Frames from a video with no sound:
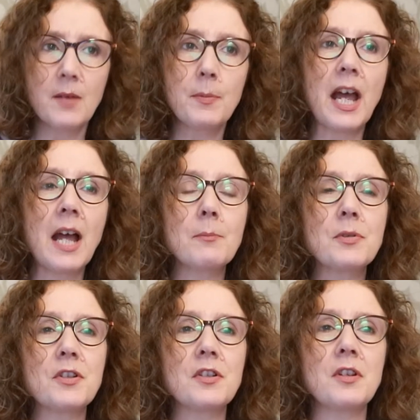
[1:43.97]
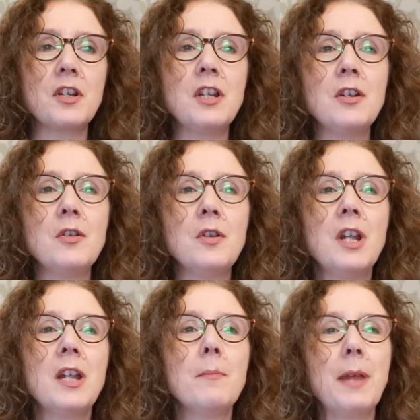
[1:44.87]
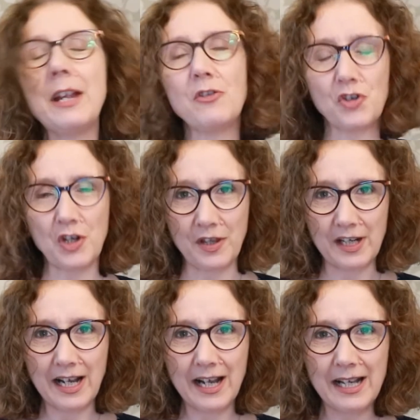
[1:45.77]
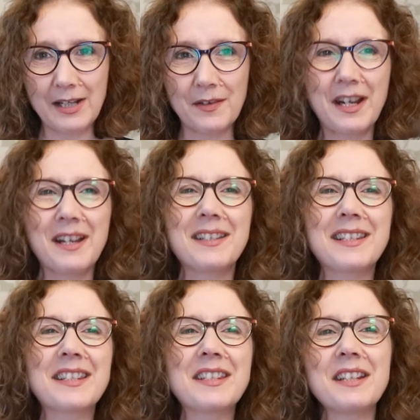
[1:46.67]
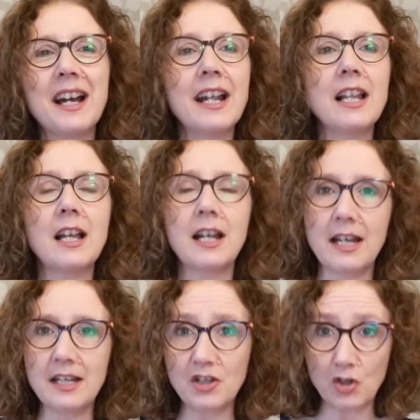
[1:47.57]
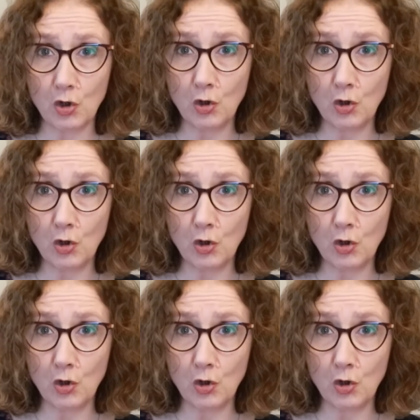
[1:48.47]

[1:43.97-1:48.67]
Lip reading: Perhaps you picture the kind of stylized,